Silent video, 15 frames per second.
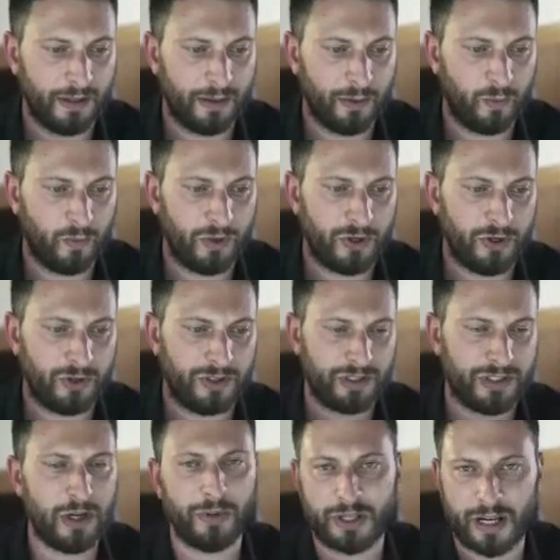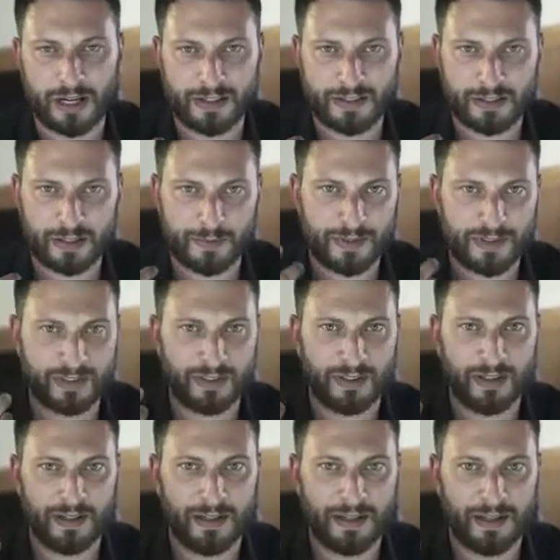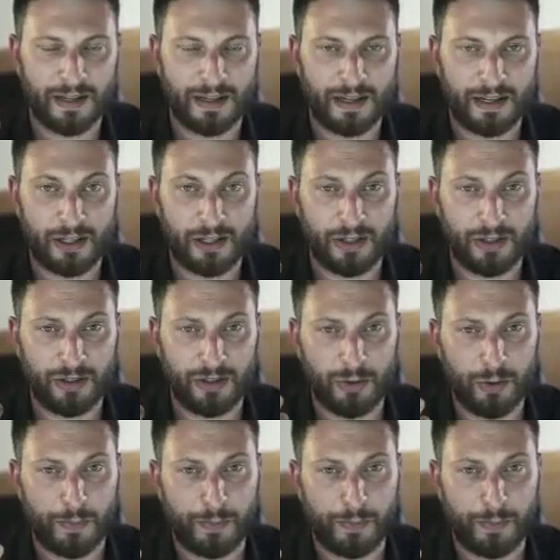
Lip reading: When you deal with customs, you